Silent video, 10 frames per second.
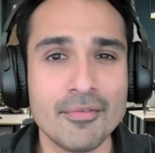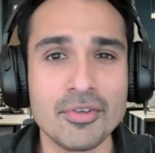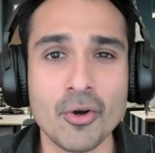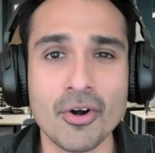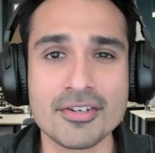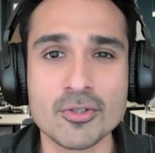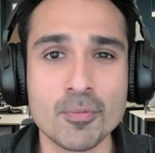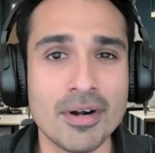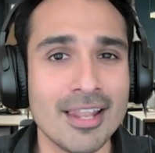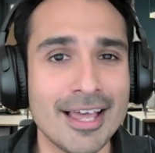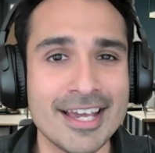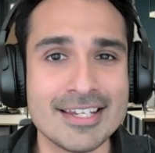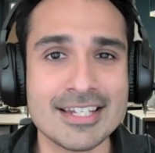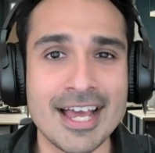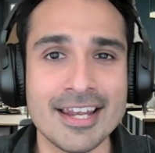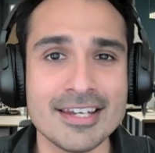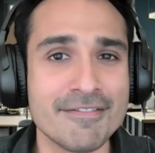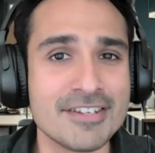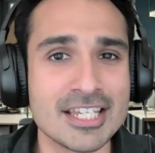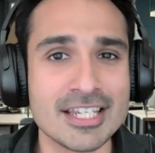you're super light and
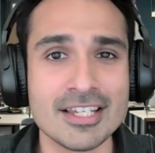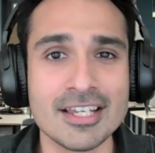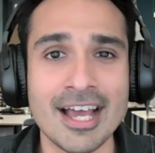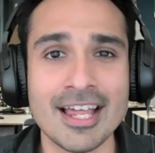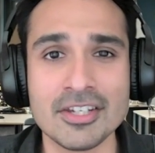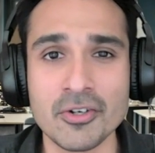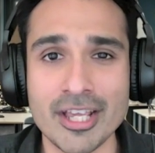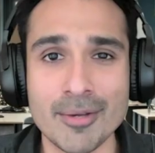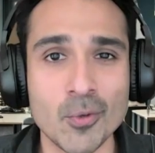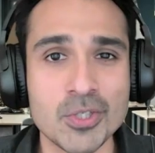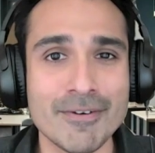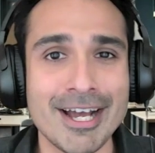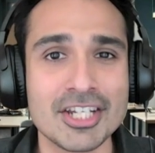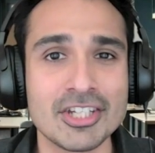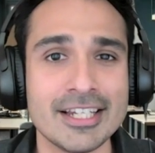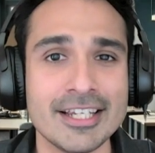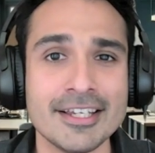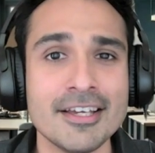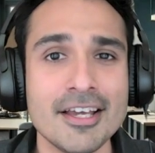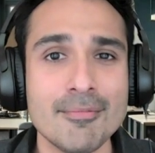nifty and you're able to actually